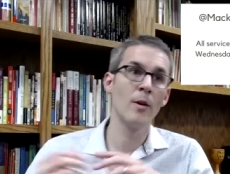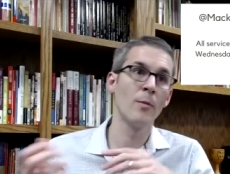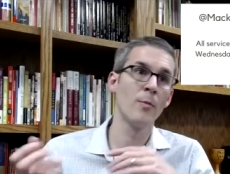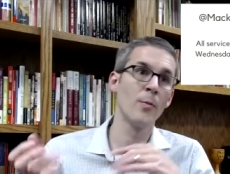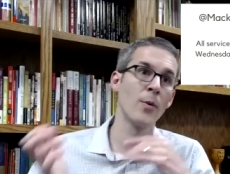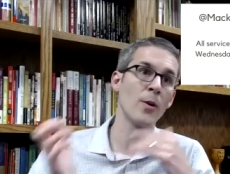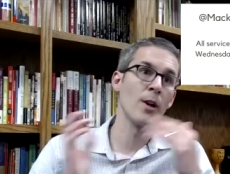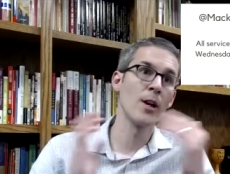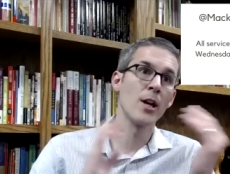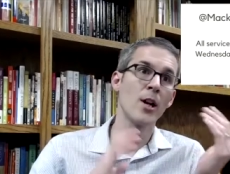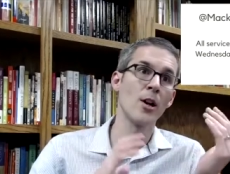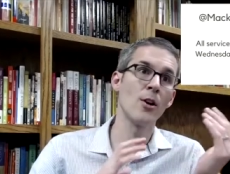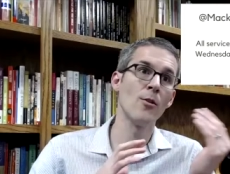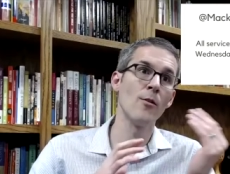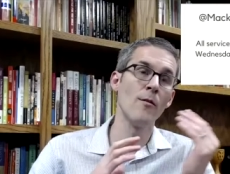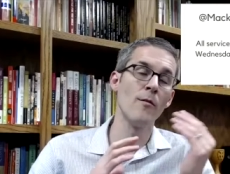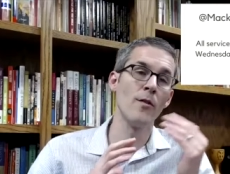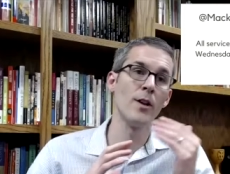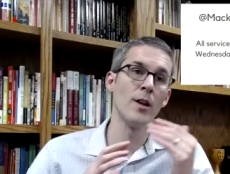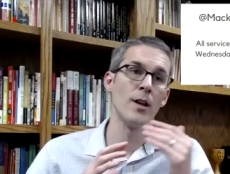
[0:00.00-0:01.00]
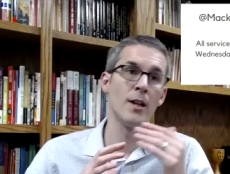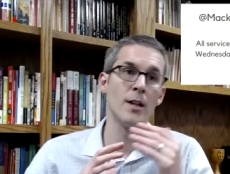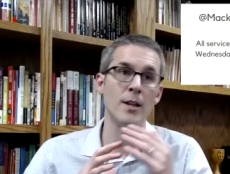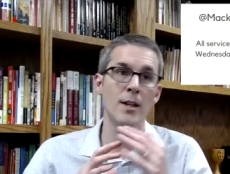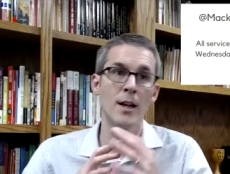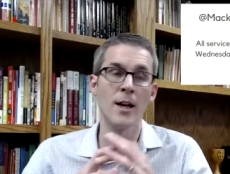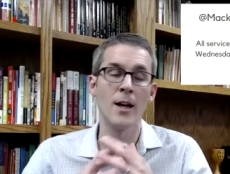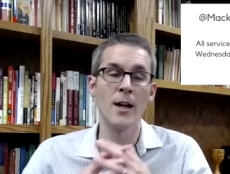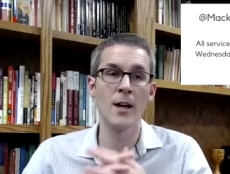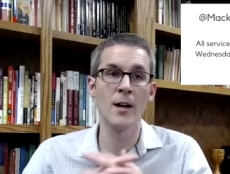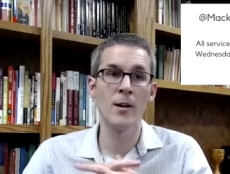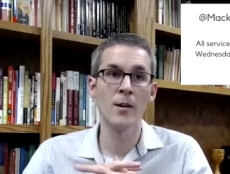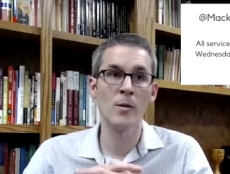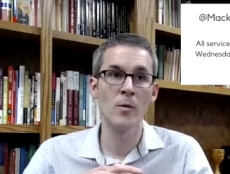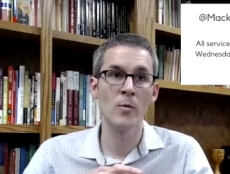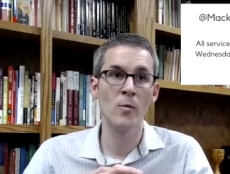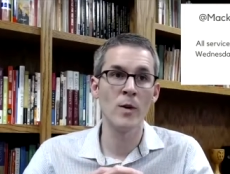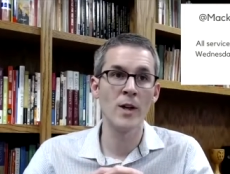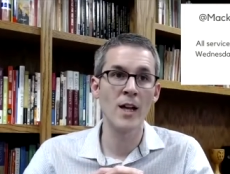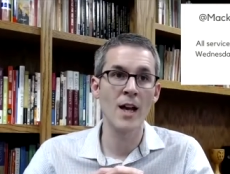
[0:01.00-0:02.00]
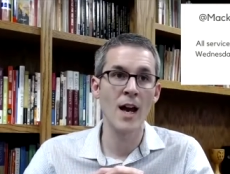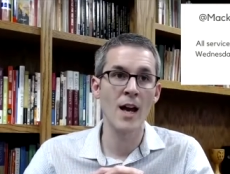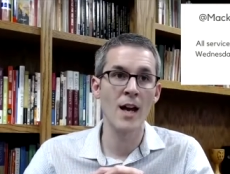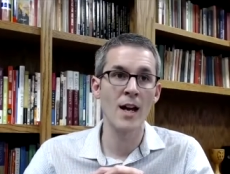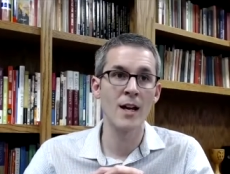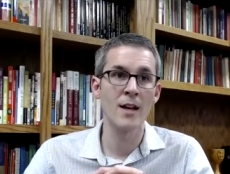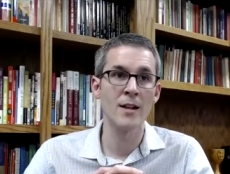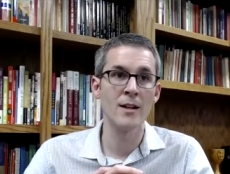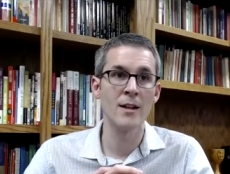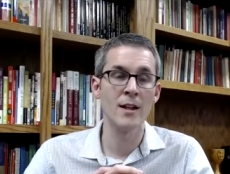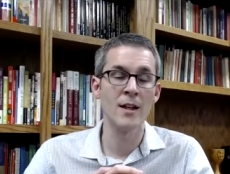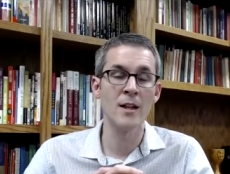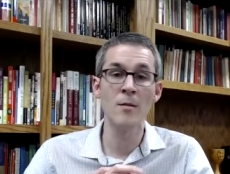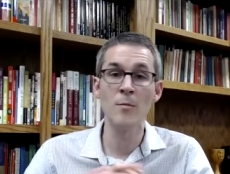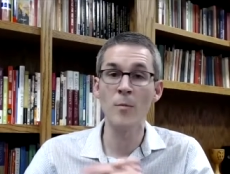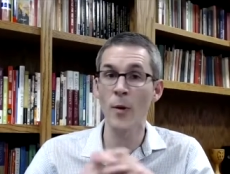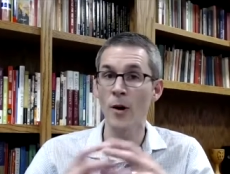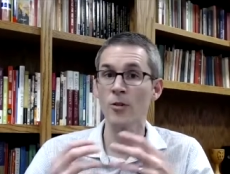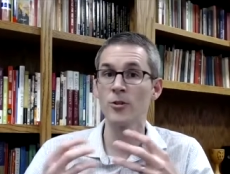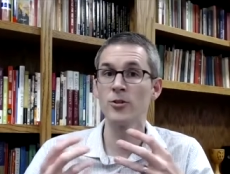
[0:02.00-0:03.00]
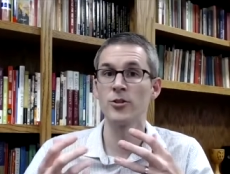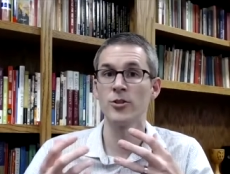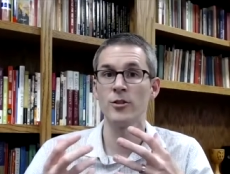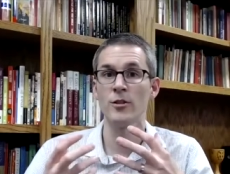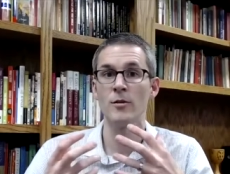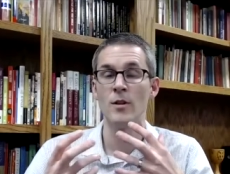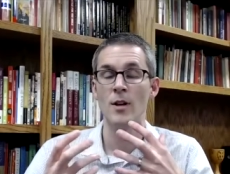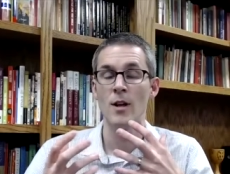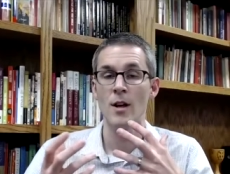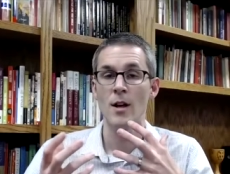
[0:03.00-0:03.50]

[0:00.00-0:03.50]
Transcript: pre COVID, uh, we had in person